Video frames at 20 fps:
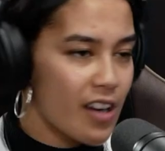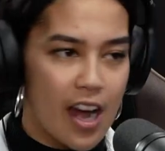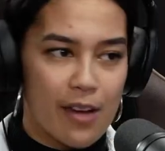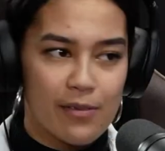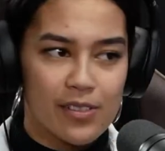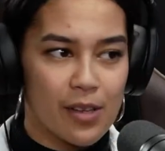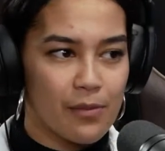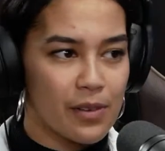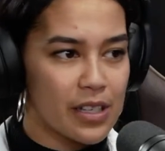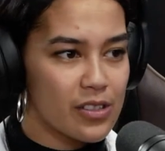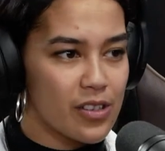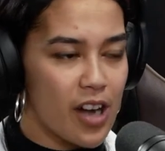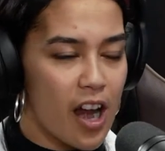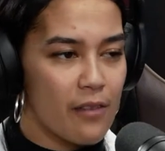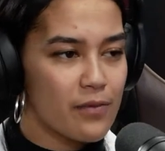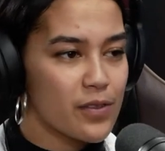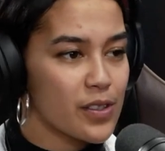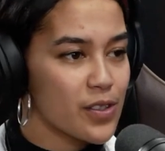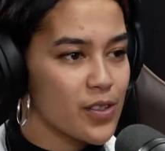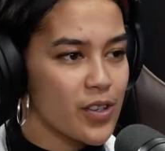grab something
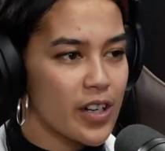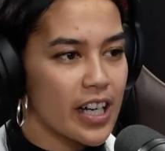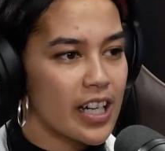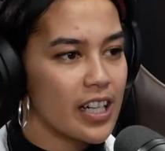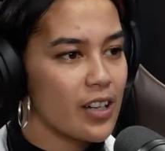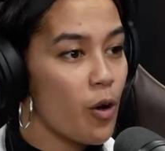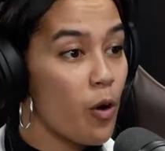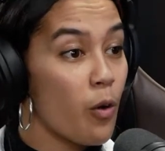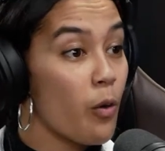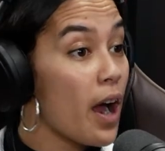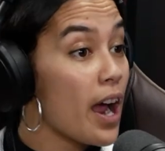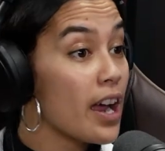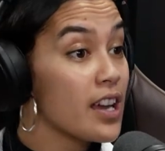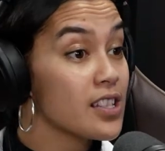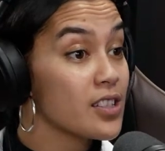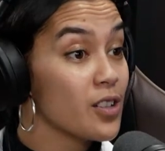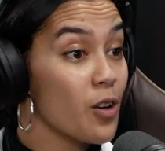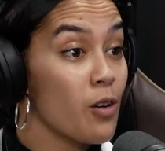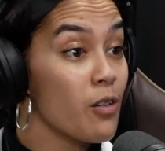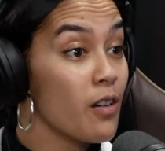straight off the street.
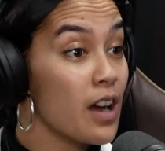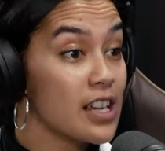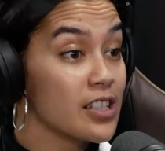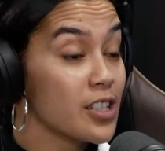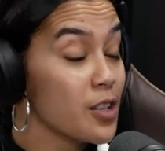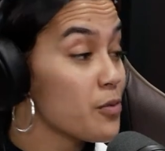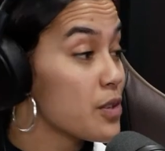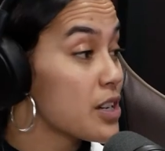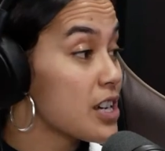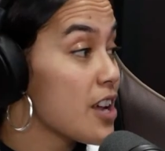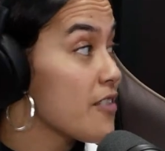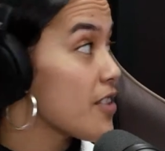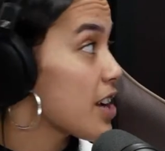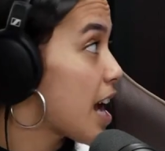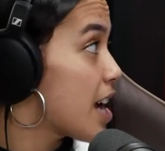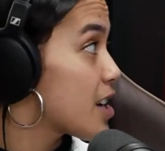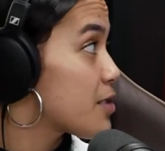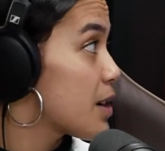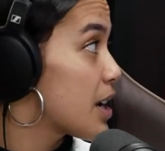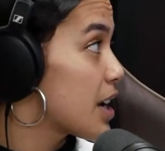Always you would never
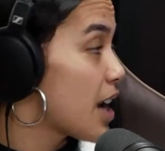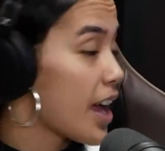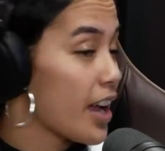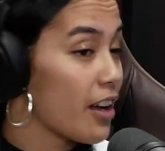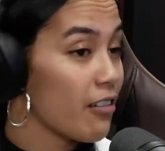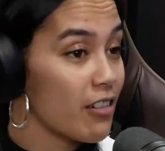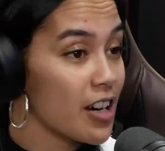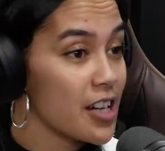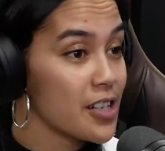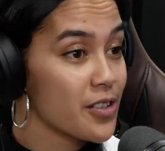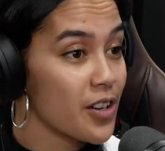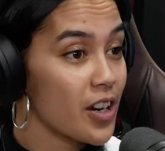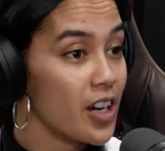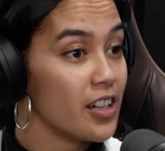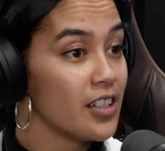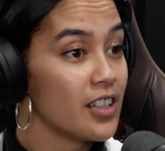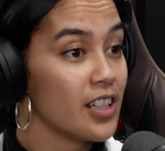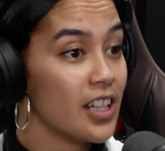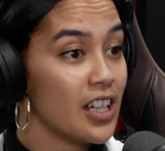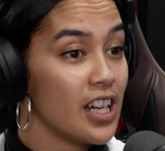catch me in like a
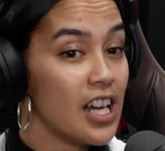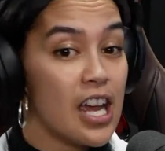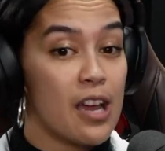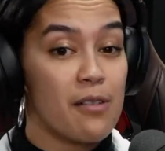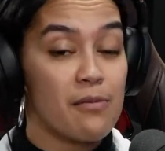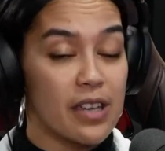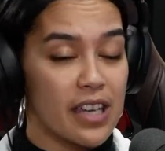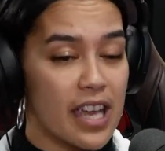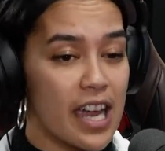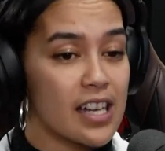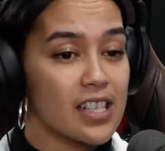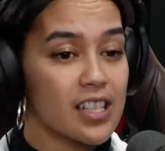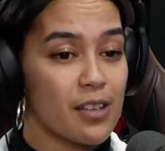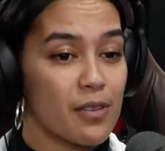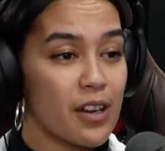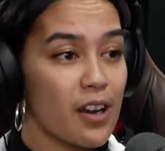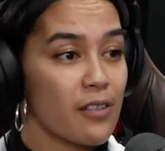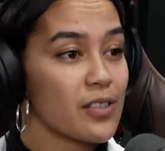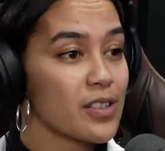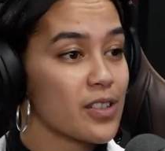restaurant, but you catch
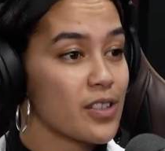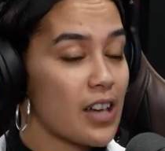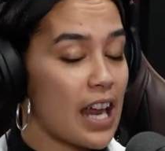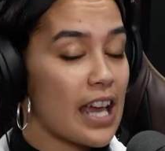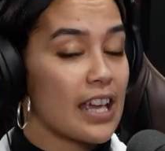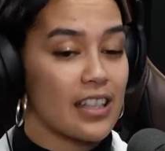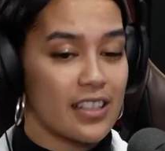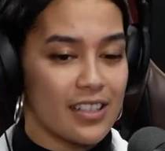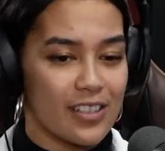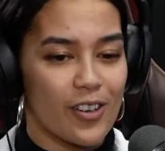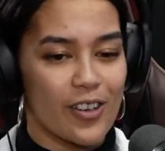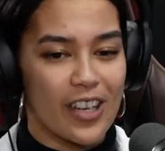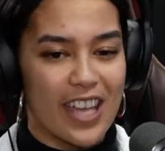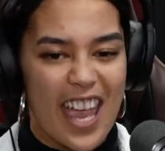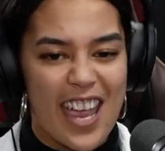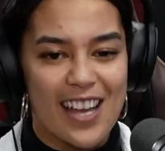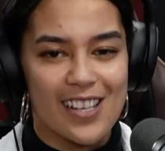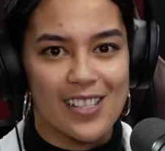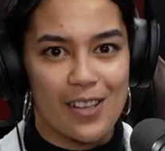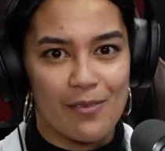something off the like not
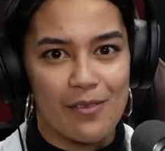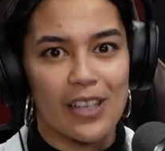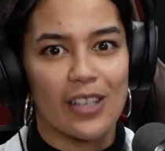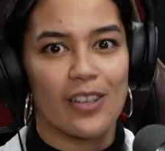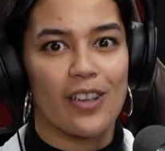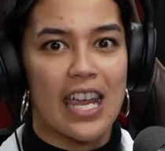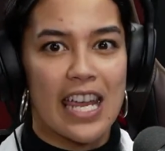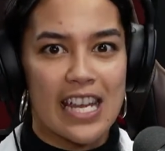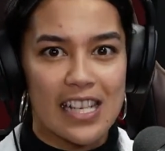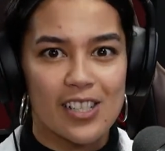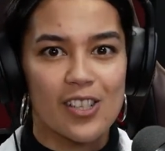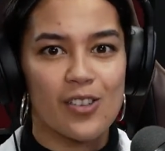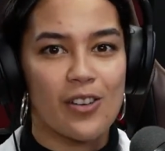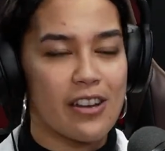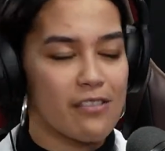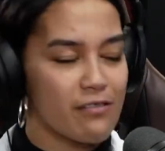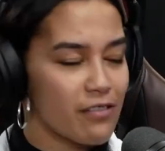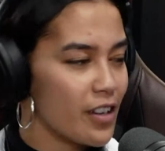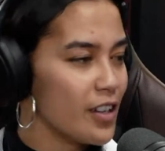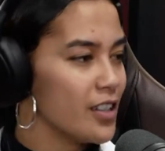catch something you eat
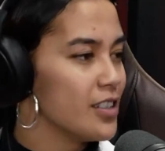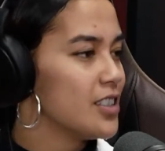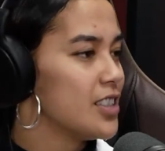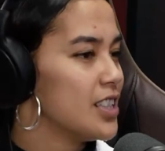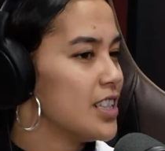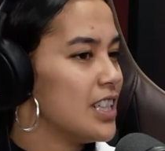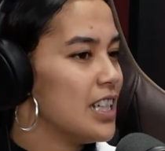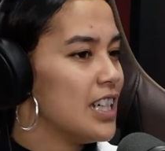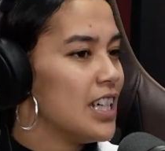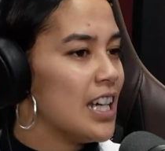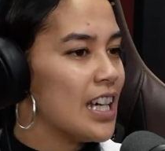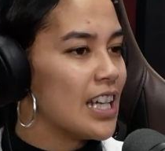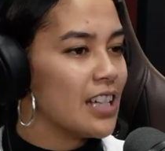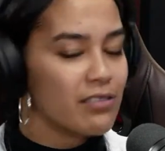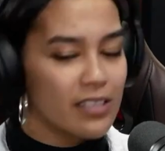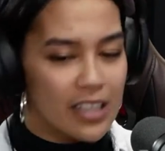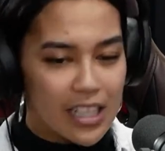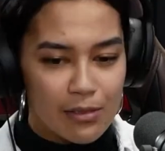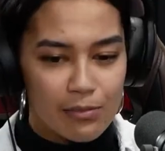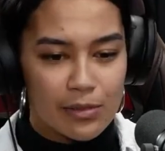street food.
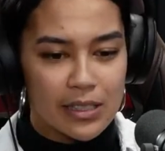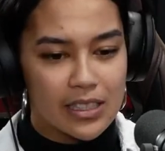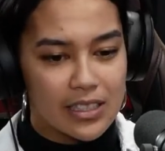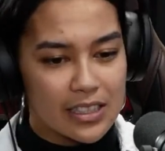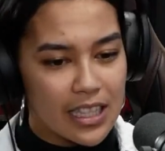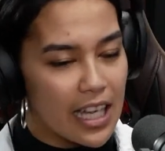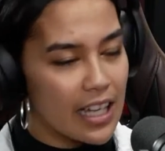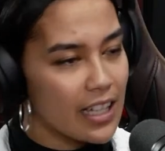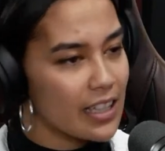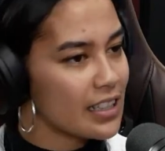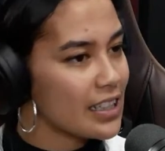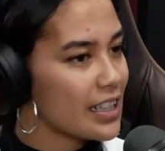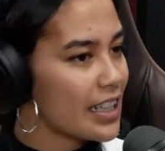And if you get a bit sick,